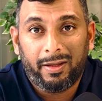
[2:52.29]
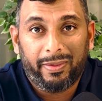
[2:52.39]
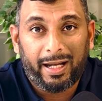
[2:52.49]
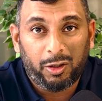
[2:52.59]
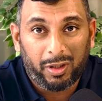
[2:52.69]

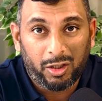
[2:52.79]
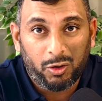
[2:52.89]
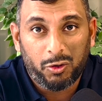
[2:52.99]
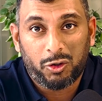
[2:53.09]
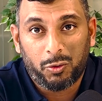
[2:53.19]
that you can
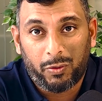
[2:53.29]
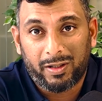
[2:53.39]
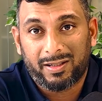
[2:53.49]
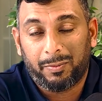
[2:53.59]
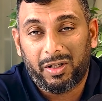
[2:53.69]
use
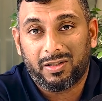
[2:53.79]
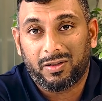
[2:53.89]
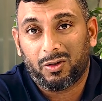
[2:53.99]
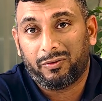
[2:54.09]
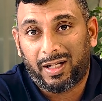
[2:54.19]
towards the
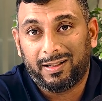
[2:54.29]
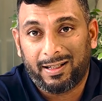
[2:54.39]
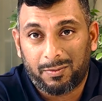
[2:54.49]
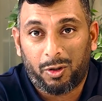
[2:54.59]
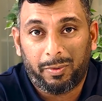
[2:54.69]
purchase of that
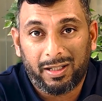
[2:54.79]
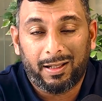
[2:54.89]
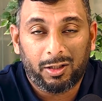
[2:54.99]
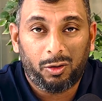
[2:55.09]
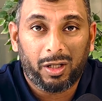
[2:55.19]
next property
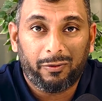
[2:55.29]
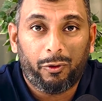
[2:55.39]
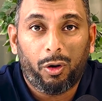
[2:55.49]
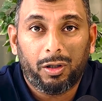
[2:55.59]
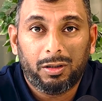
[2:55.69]
that you're looking for.